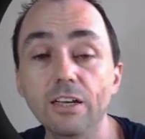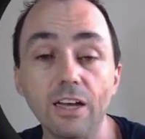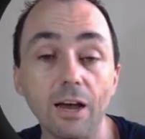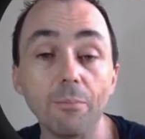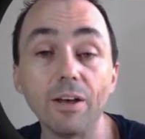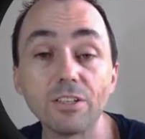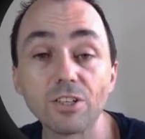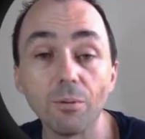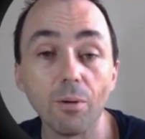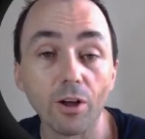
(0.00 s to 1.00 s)
I made
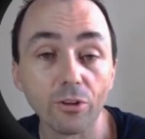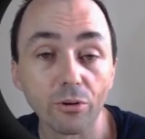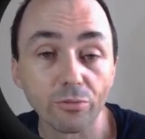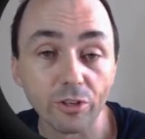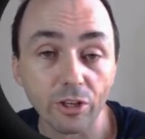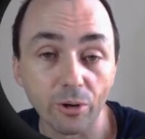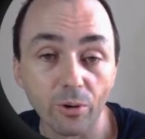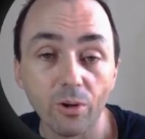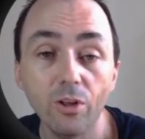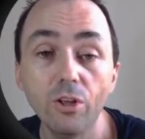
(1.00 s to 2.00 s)
some other
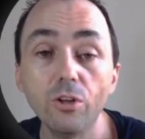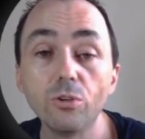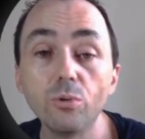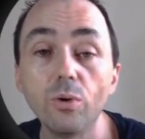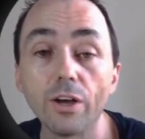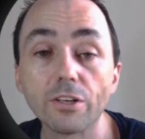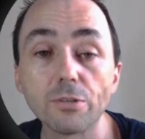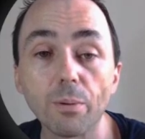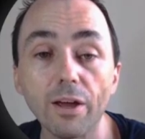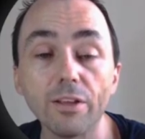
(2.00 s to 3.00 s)
video to
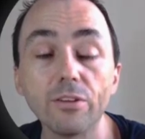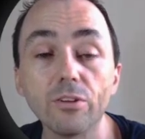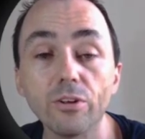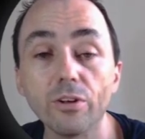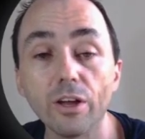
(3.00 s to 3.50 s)
explain the